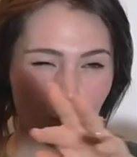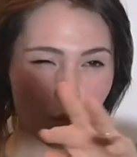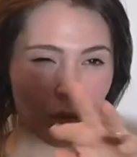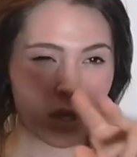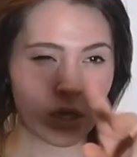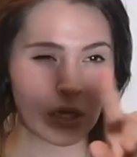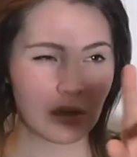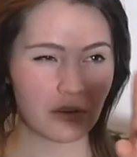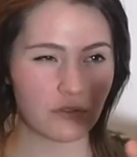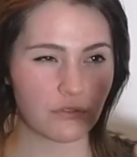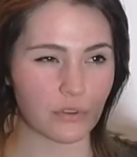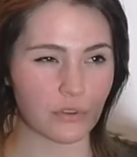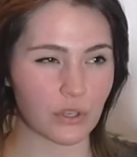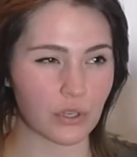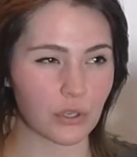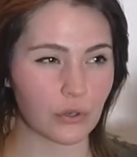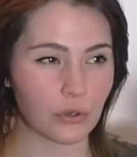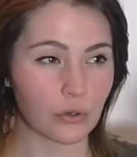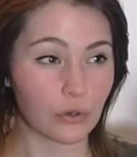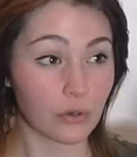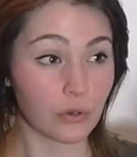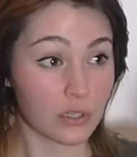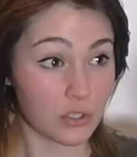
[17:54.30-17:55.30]
one of
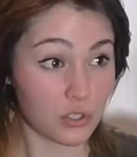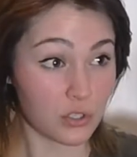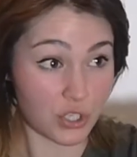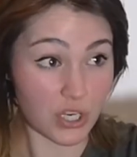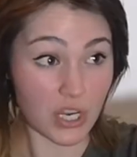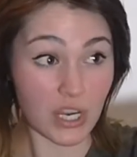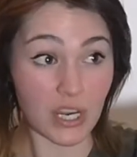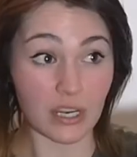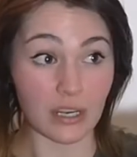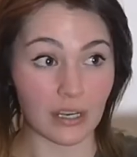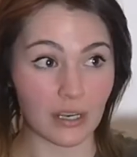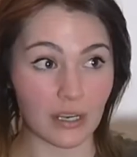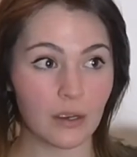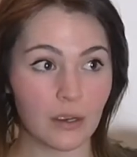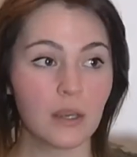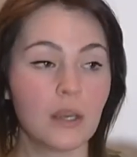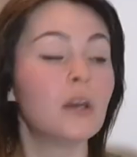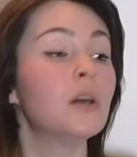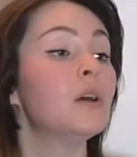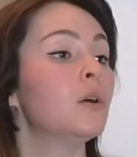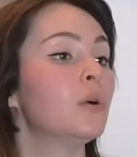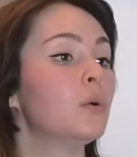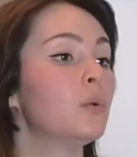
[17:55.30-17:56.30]
you, Jin,
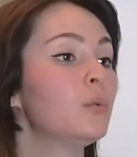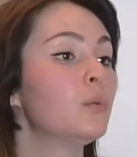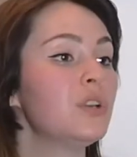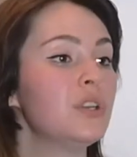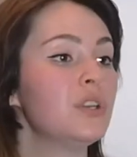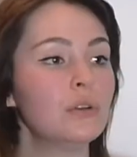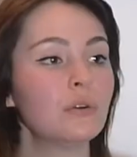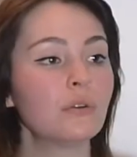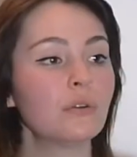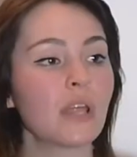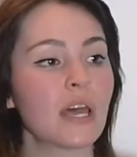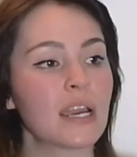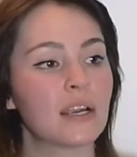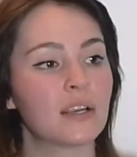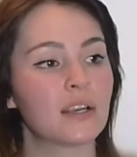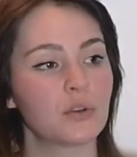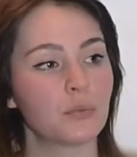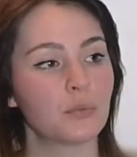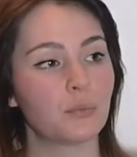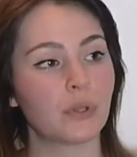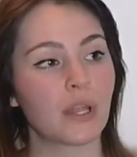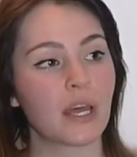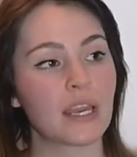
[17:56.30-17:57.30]
would you
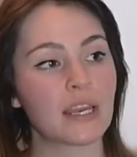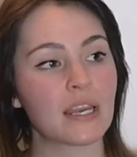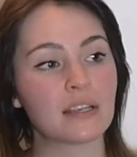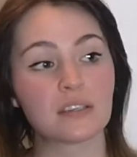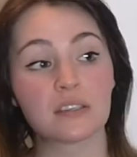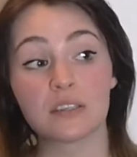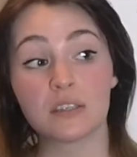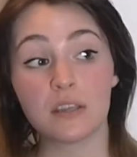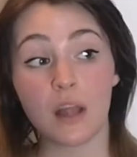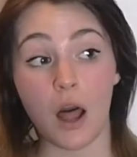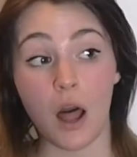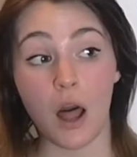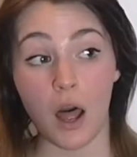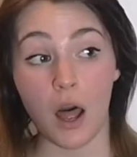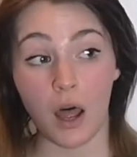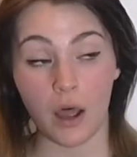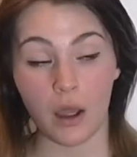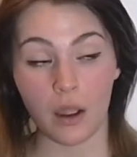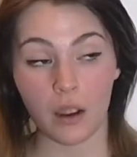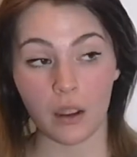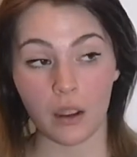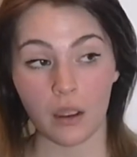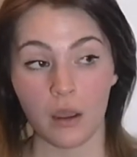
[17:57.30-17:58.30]
like to play a
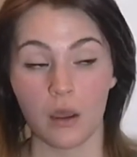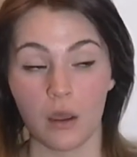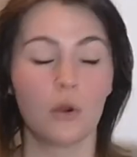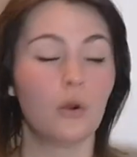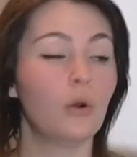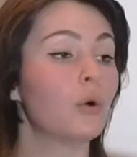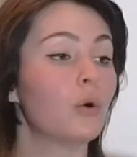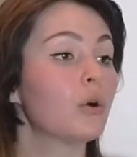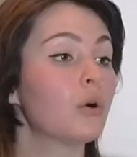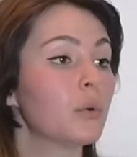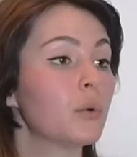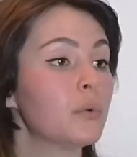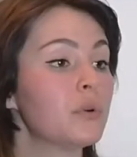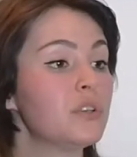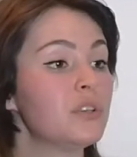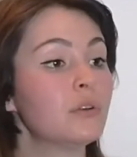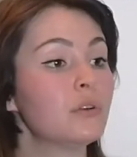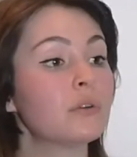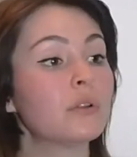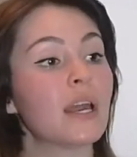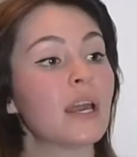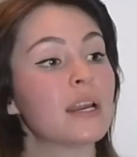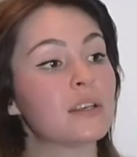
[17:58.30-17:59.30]
song or
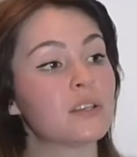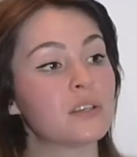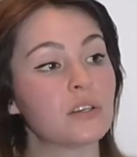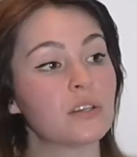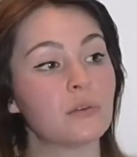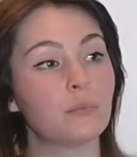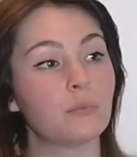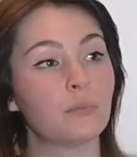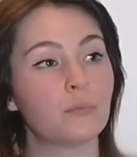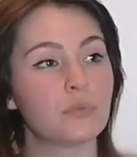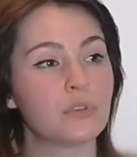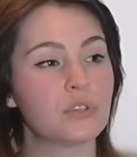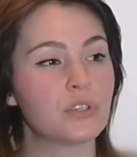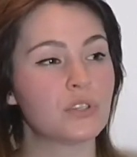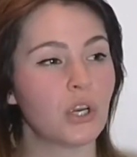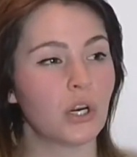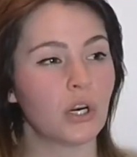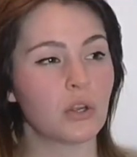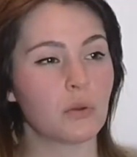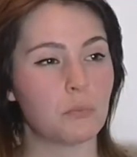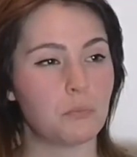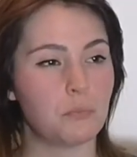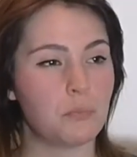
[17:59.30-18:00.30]
would you like to
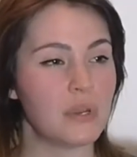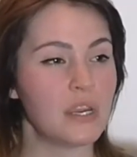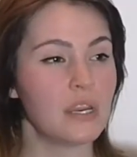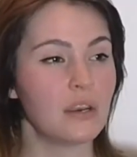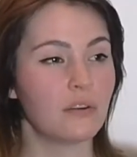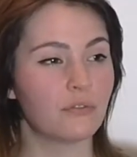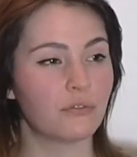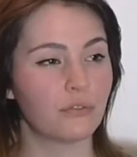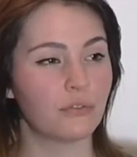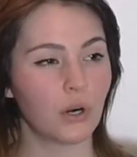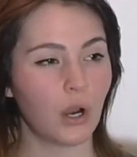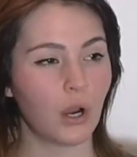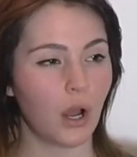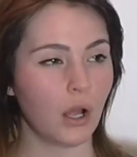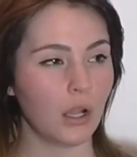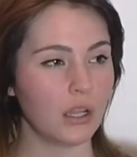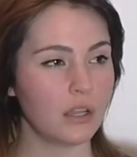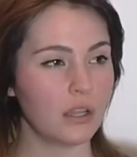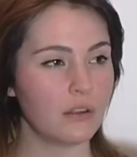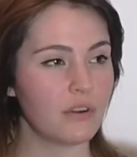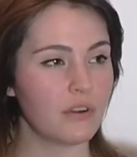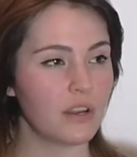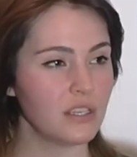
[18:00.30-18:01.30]
start a beat for
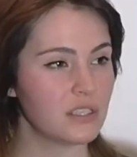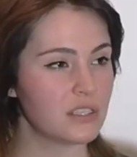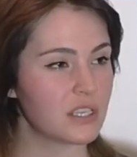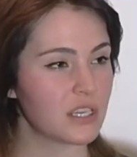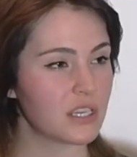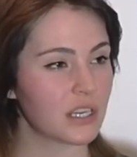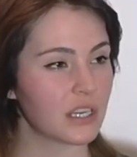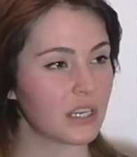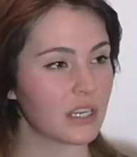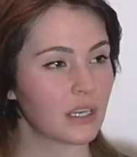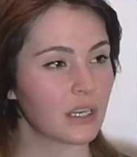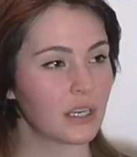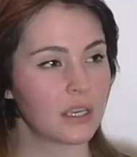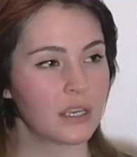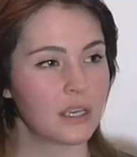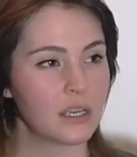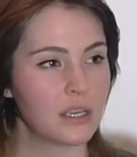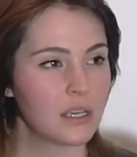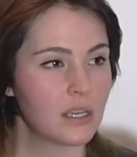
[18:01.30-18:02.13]
all of us to